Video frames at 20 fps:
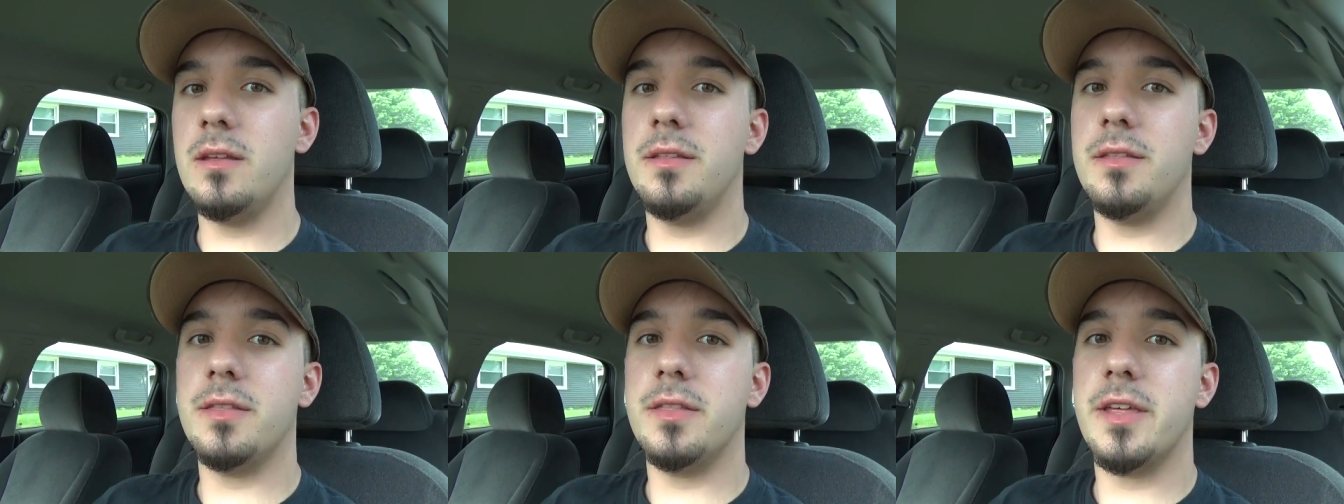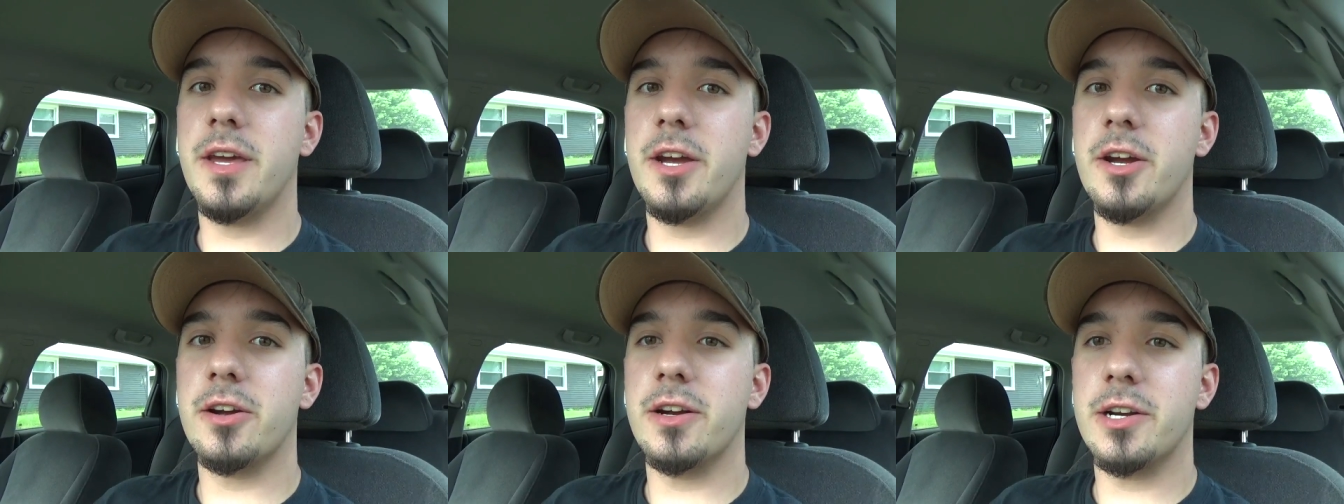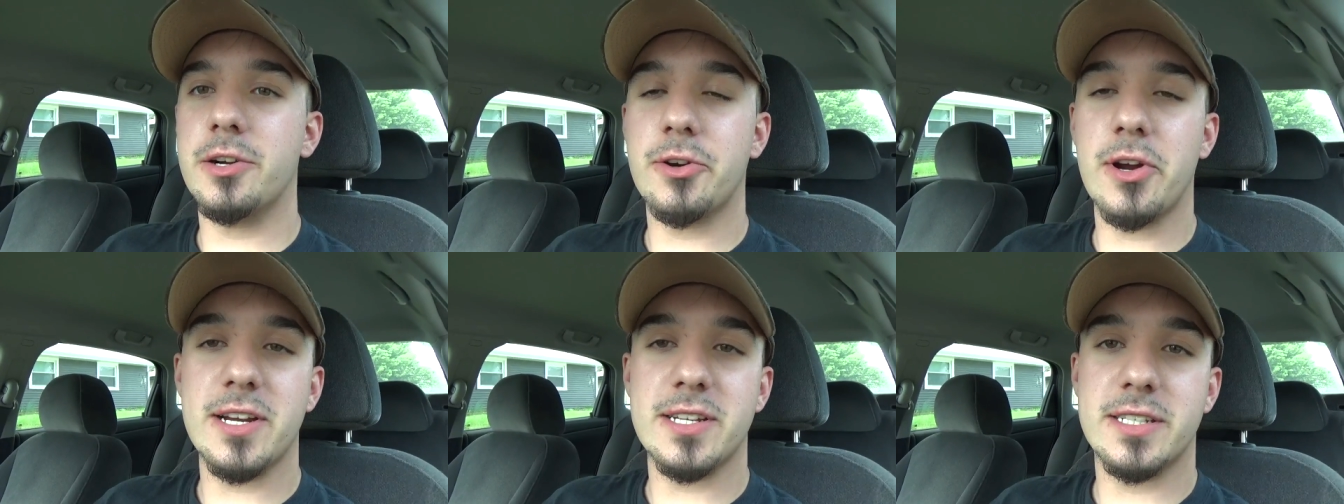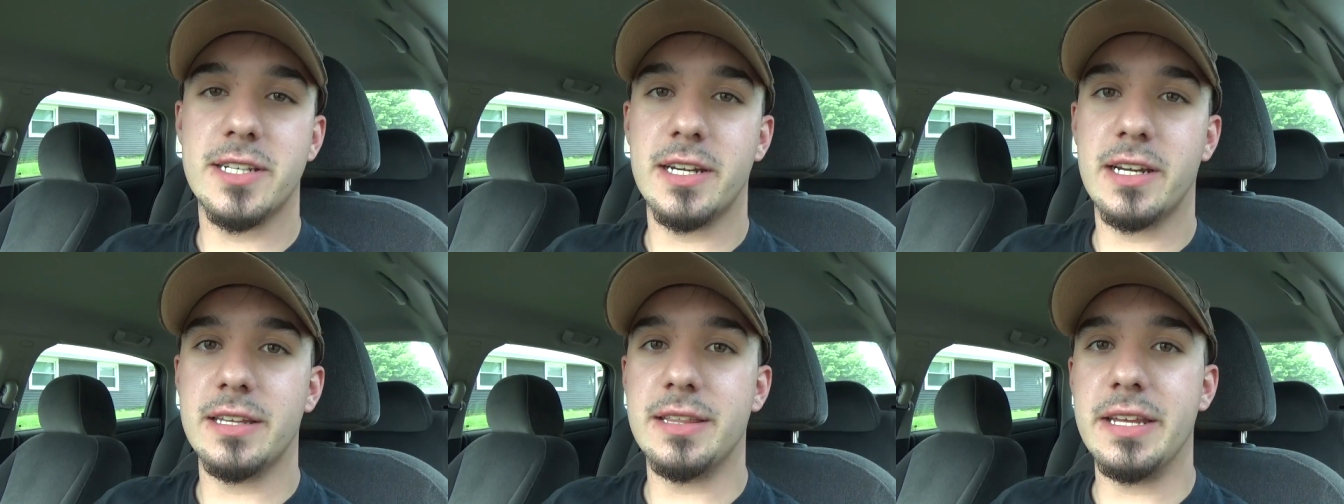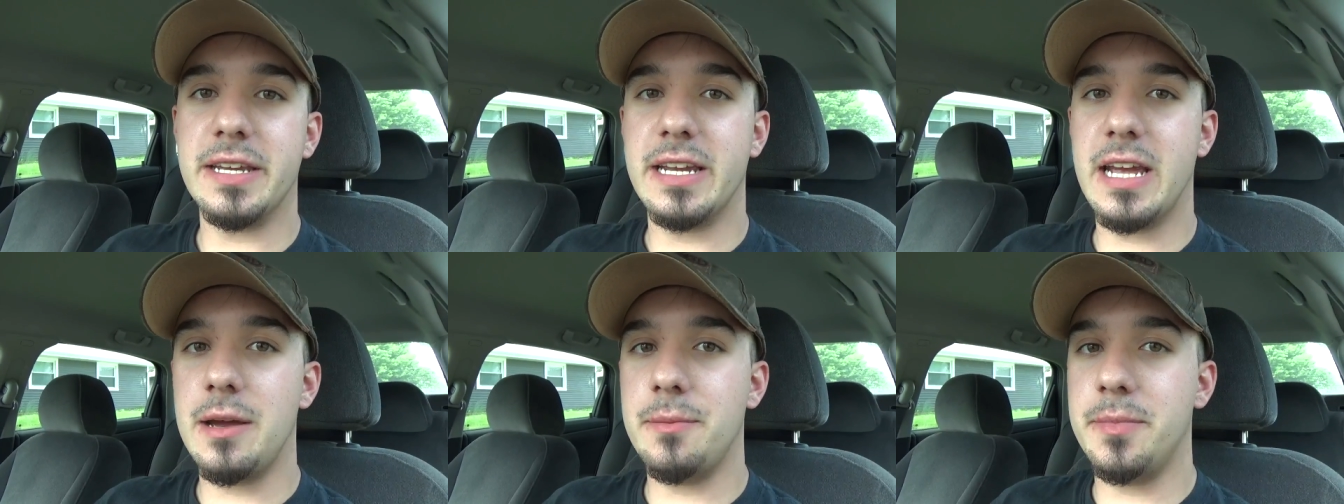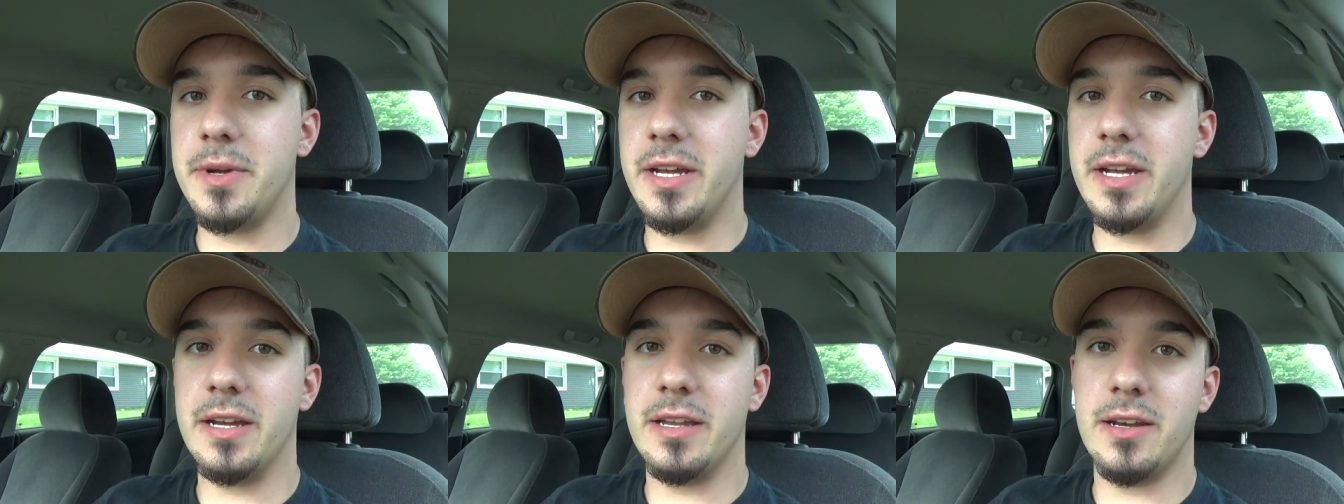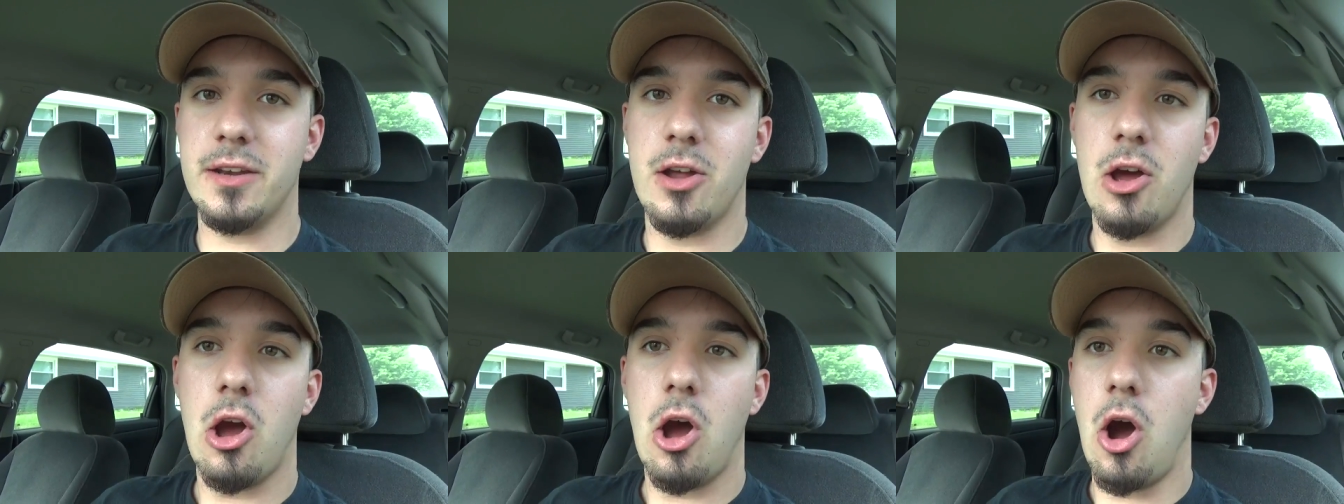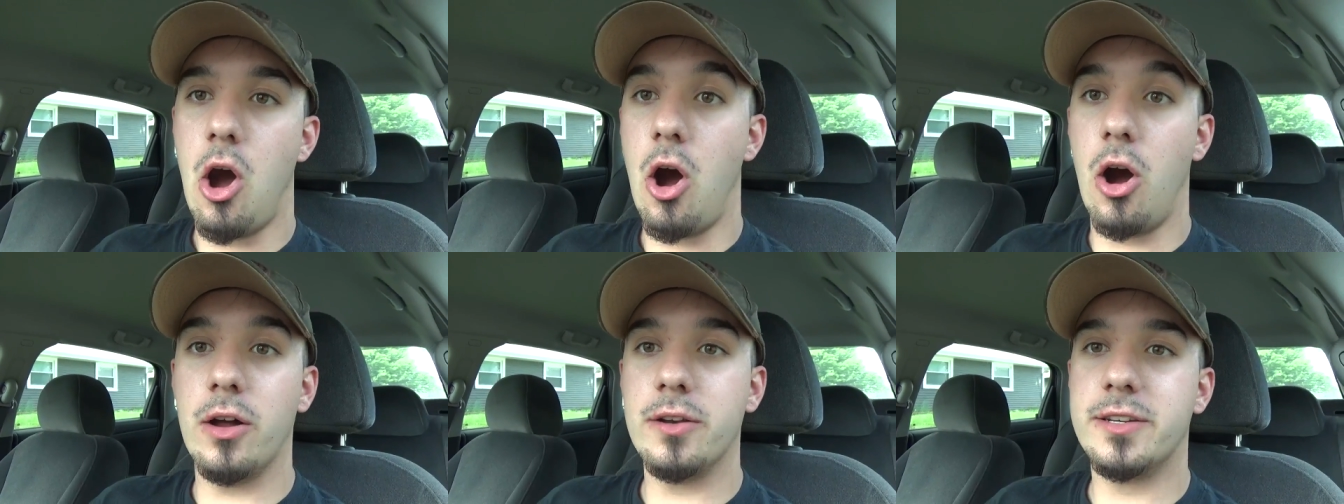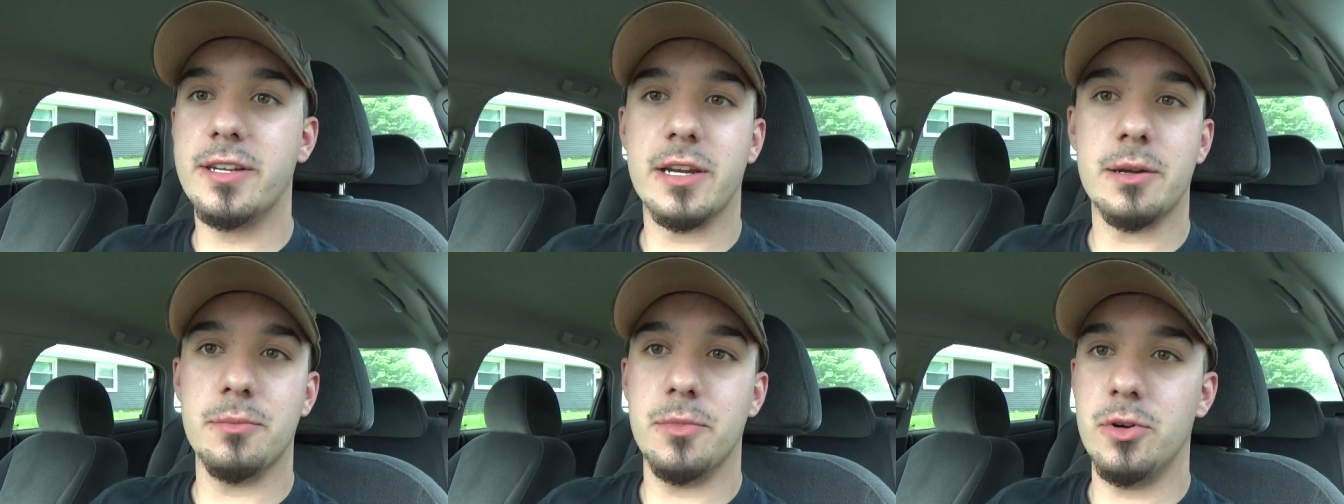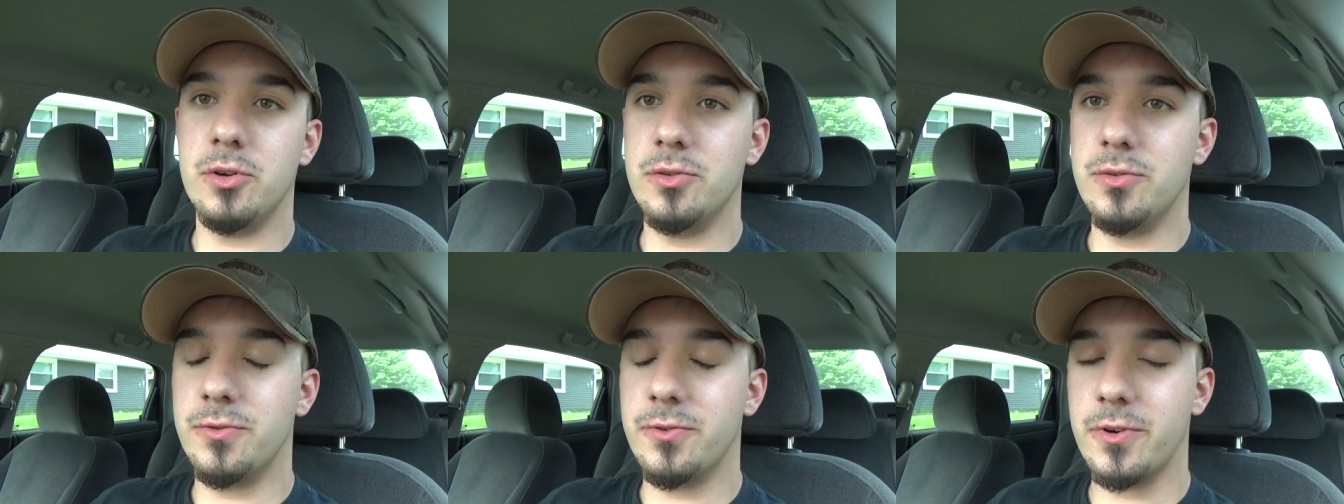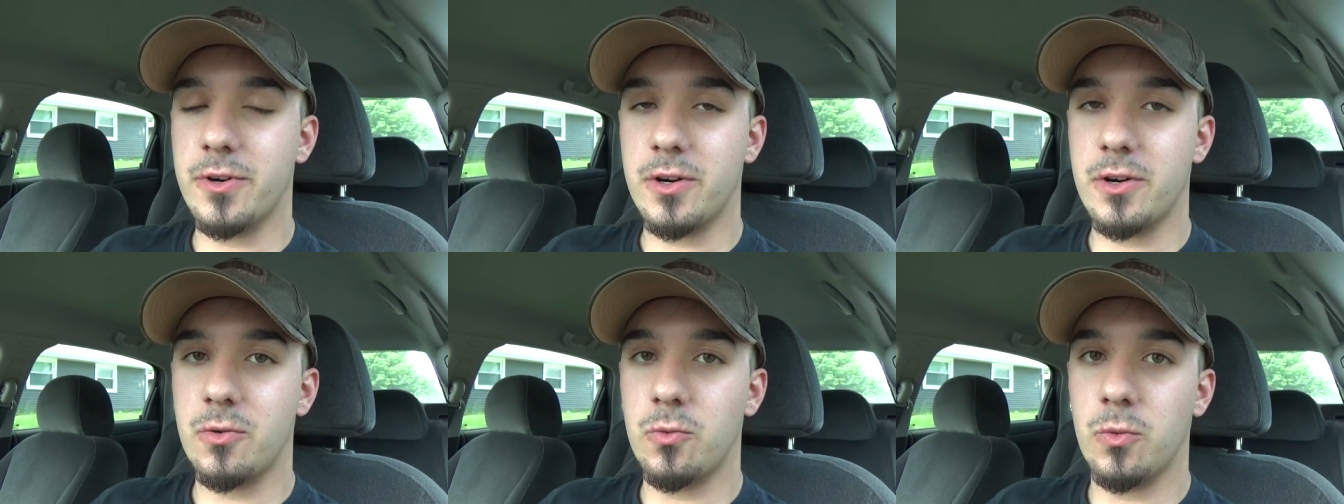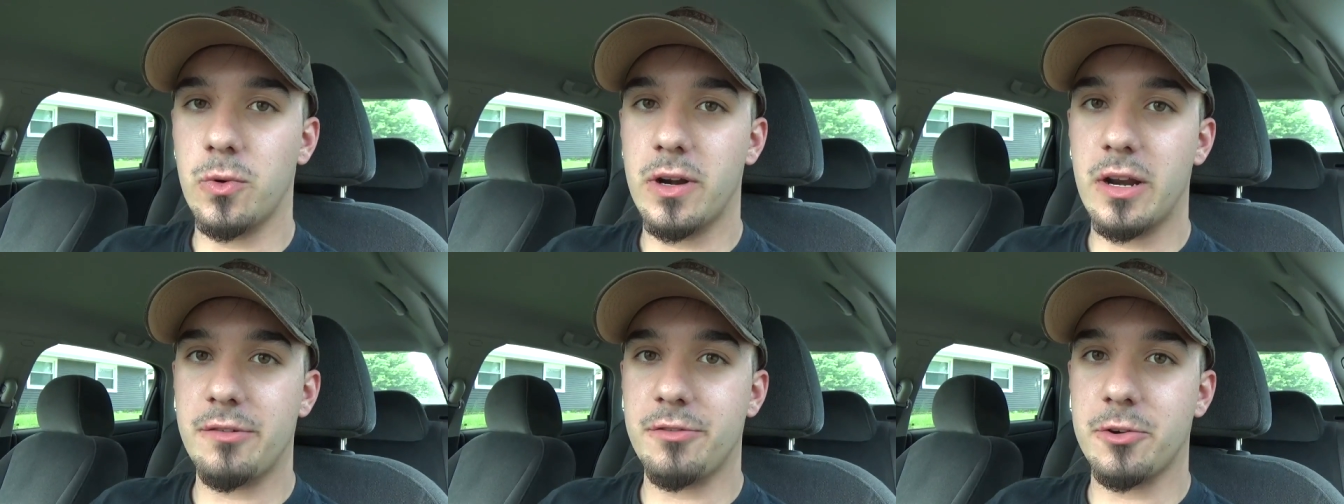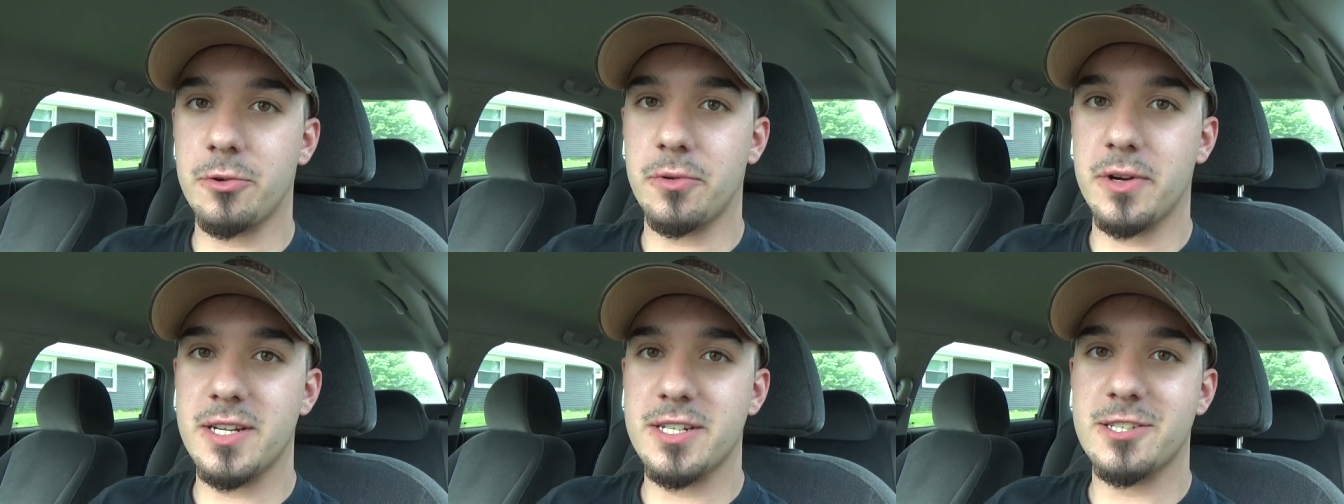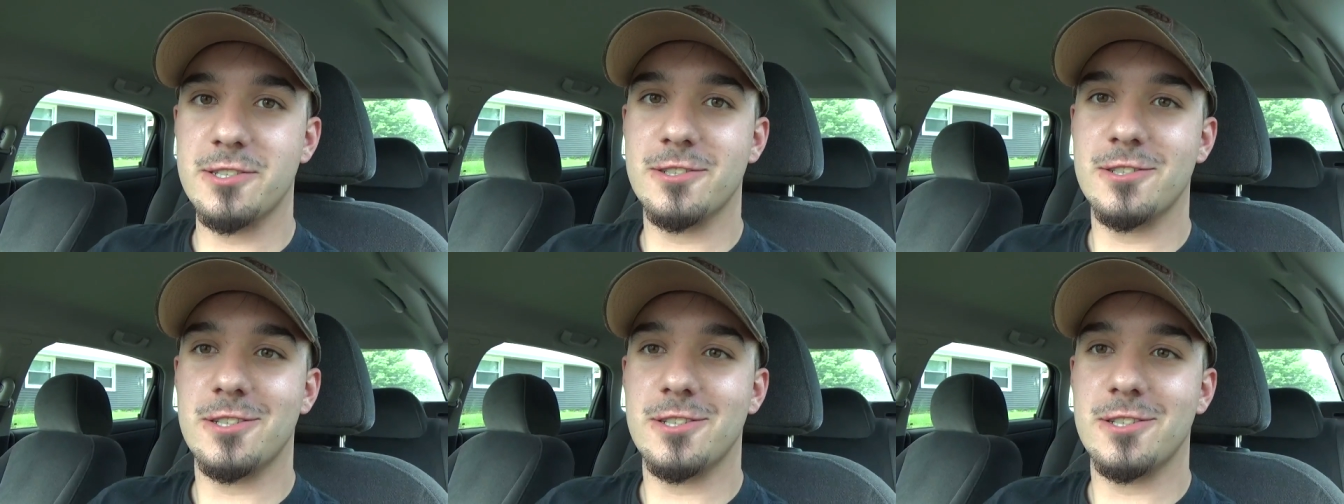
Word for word: They're interesting and they get me in haunting mood for whatever reason.